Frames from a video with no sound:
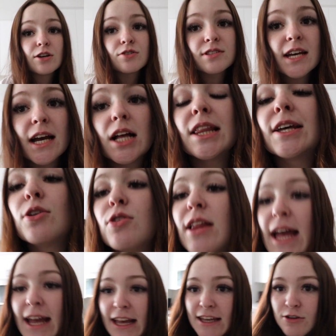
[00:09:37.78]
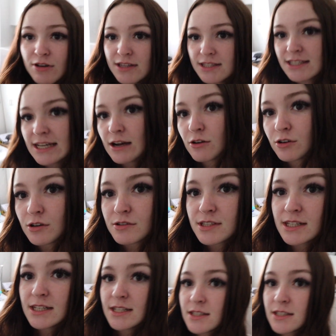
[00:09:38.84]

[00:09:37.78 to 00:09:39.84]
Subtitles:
Here's a little you can see how gross it